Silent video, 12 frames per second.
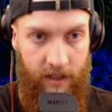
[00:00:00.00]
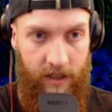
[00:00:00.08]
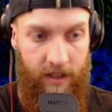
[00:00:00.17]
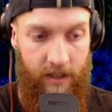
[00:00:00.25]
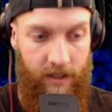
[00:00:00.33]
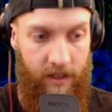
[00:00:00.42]

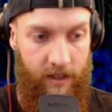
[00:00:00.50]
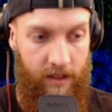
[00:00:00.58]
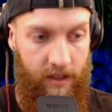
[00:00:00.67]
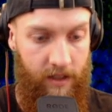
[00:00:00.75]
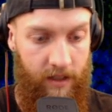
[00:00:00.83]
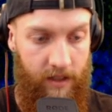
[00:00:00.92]

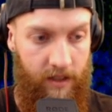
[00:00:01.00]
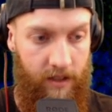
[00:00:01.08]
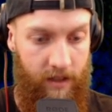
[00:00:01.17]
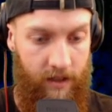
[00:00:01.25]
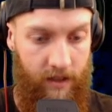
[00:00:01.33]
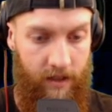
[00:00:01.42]

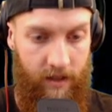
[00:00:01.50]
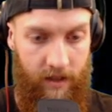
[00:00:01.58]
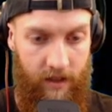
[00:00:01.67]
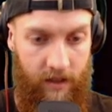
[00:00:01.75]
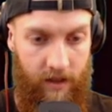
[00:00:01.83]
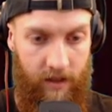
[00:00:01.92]

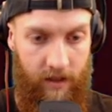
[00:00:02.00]
Nobody speaks.